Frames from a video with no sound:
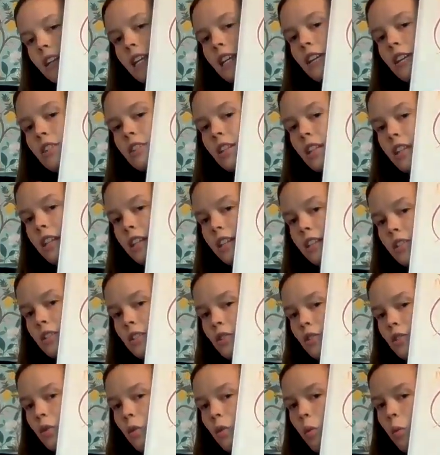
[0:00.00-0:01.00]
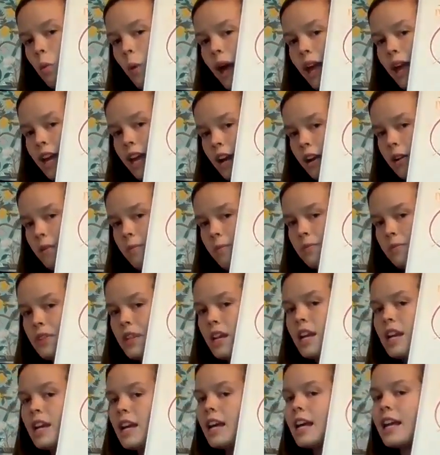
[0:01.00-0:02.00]
here to this square.
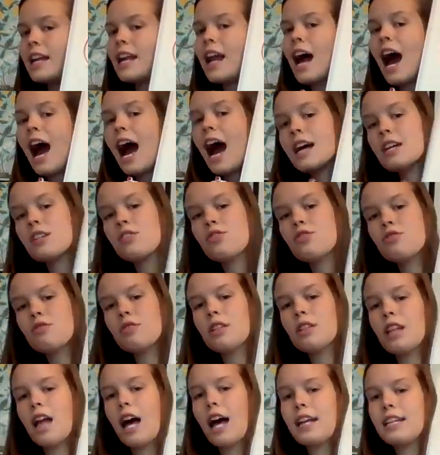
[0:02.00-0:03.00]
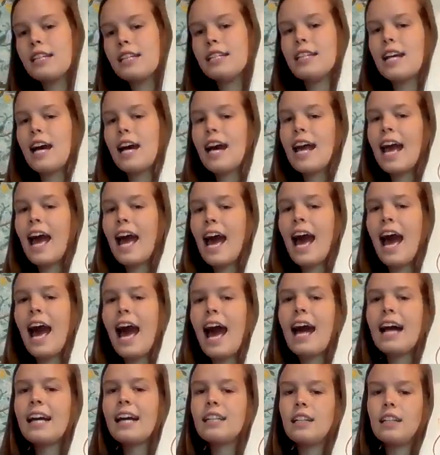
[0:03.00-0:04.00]
And I drew a line
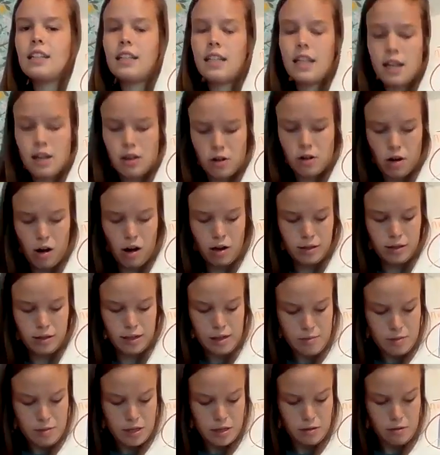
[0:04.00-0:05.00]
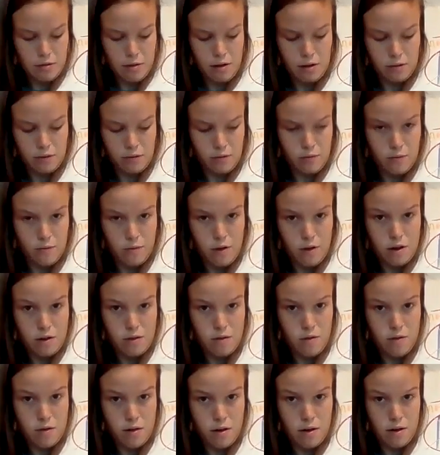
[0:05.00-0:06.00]
diagonally across. That's across from one
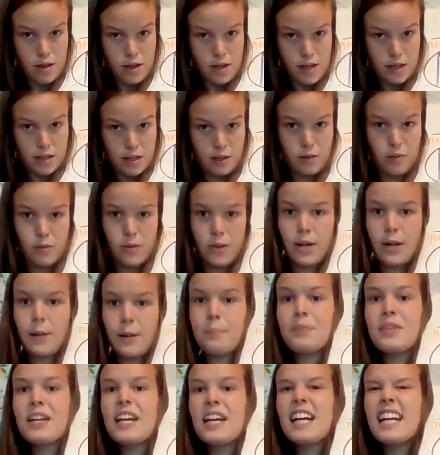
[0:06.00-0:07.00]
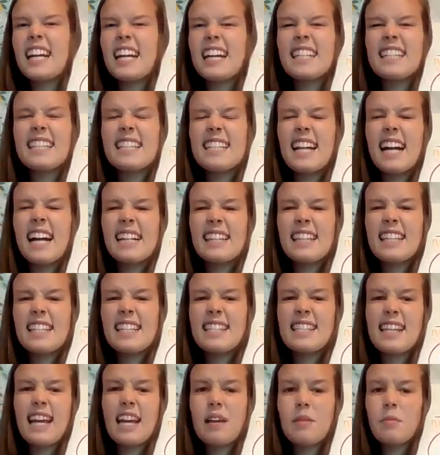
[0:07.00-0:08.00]
corner to this corner. It's not the
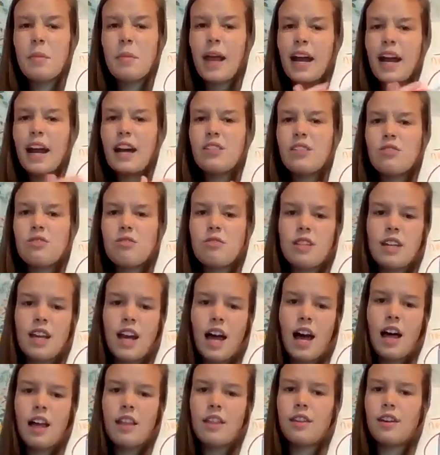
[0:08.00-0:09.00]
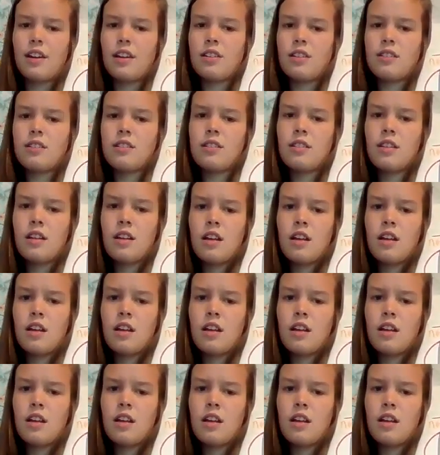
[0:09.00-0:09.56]
same like I drew the others,